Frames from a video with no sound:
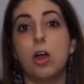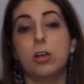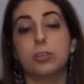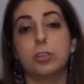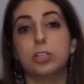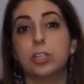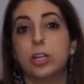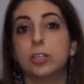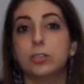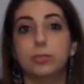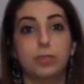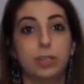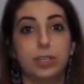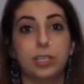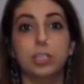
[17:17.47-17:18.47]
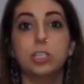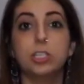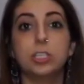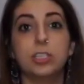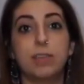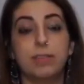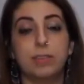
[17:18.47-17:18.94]
Artashat Village,
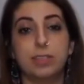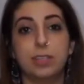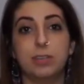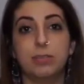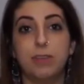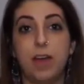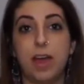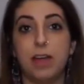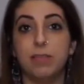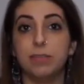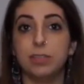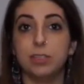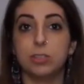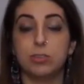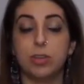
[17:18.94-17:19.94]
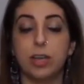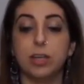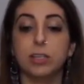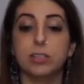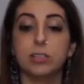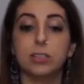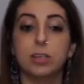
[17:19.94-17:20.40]
17-5
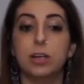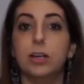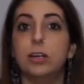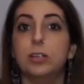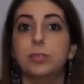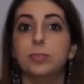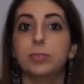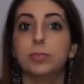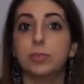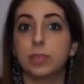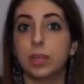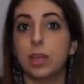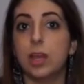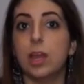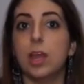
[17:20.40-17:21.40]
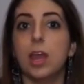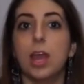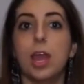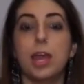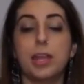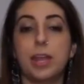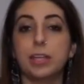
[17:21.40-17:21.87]
district, and
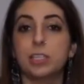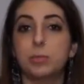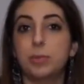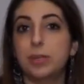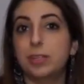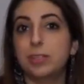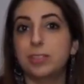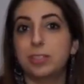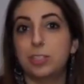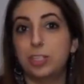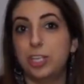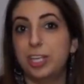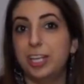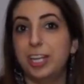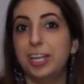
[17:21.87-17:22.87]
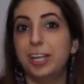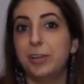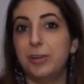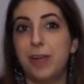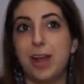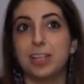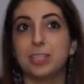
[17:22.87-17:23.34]
I experienced cheating and
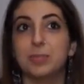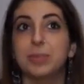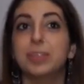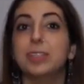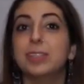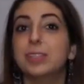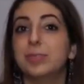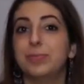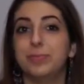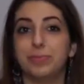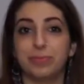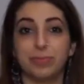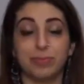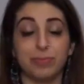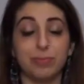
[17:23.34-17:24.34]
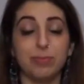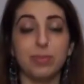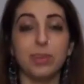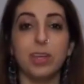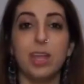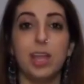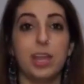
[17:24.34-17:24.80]
harassment.
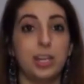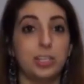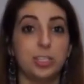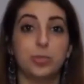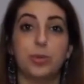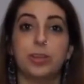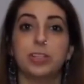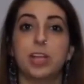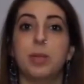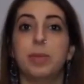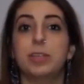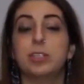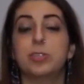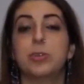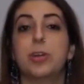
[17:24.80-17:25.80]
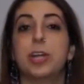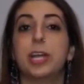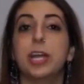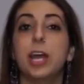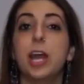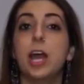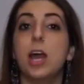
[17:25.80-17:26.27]
I just want to tell my
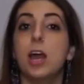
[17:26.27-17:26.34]
story.